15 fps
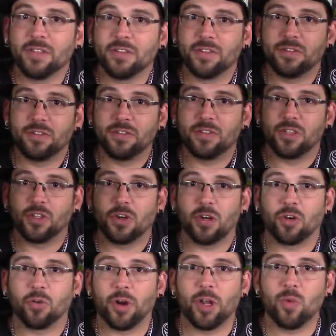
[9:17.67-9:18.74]
This is the
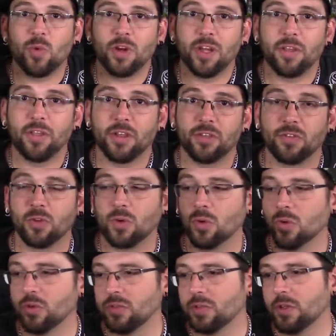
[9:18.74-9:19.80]
dark gray one. I think it's the
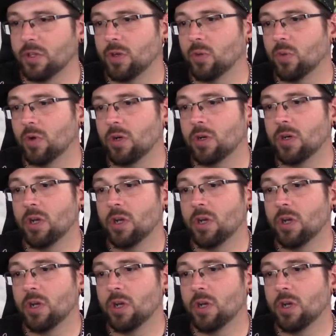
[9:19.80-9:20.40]
coolest looking one.